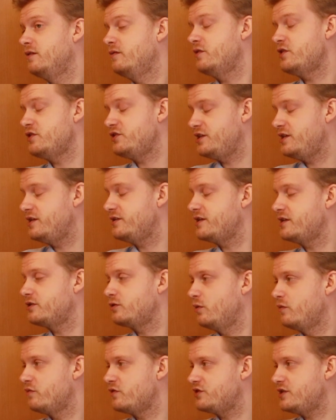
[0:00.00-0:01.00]

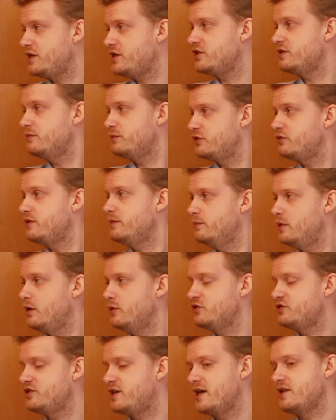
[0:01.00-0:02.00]
facilitate conversation between
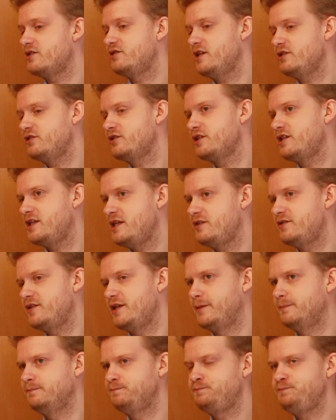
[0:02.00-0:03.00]
both sides. That's the key
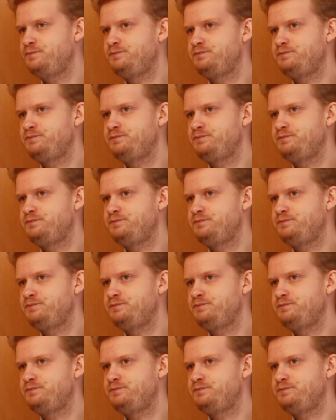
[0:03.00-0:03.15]
thing